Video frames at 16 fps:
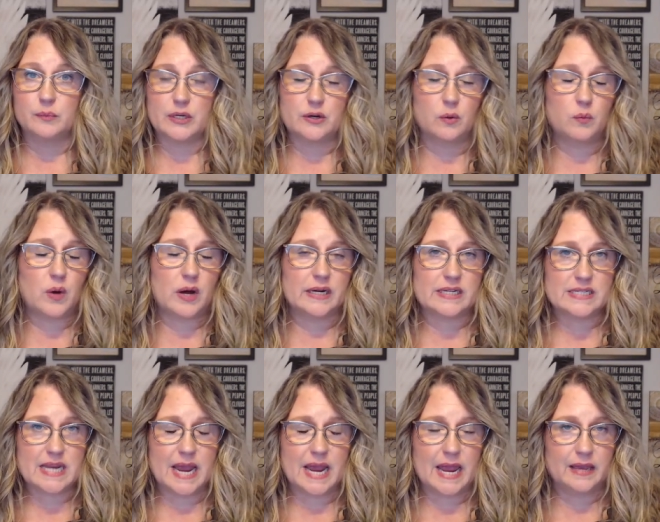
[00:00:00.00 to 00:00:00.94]
We don't want to
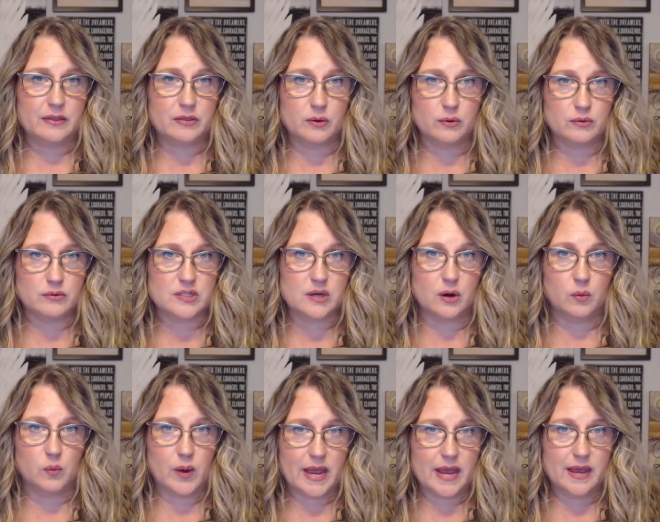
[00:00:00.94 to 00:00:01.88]
take those
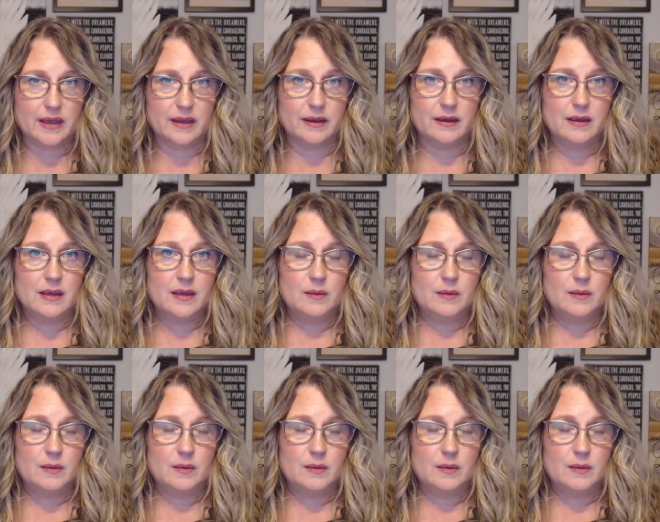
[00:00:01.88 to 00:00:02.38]
away